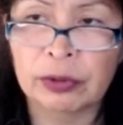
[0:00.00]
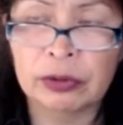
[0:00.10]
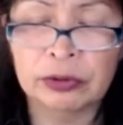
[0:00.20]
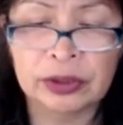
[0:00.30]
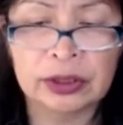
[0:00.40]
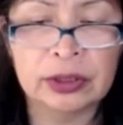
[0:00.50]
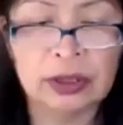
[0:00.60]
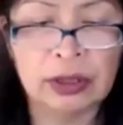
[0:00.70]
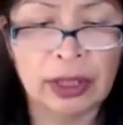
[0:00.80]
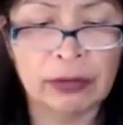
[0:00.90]
you'll see
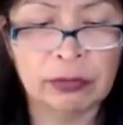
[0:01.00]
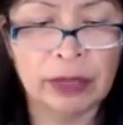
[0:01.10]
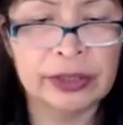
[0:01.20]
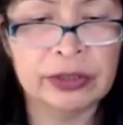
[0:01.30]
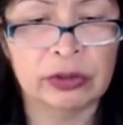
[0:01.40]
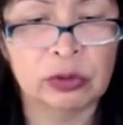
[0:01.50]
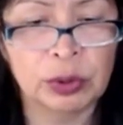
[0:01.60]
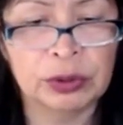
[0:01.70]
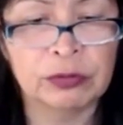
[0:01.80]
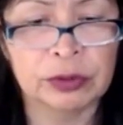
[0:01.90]
that they have lights on
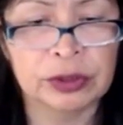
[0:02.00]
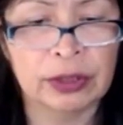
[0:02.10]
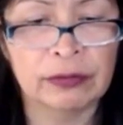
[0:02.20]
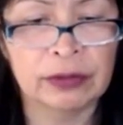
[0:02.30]
24/7. They